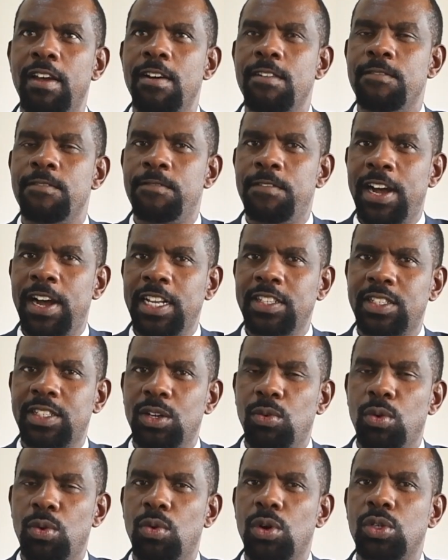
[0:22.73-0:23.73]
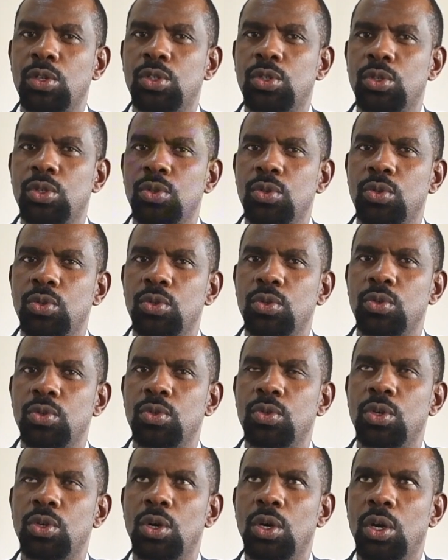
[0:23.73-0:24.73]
First, we want to